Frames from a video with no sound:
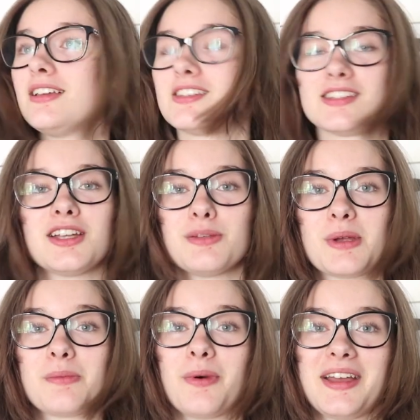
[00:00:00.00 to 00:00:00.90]
Such a
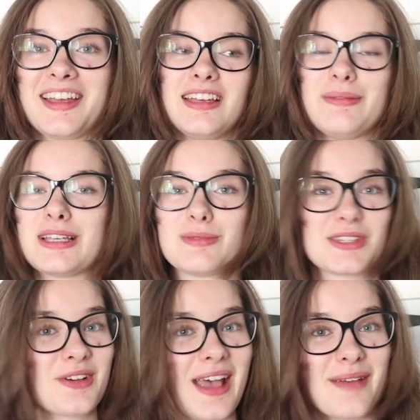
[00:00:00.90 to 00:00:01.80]
big boy. It makes me
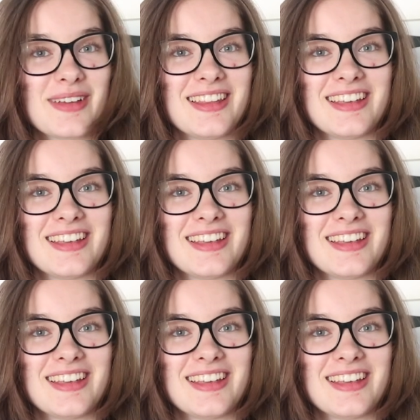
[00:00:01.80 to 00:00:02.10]
so happy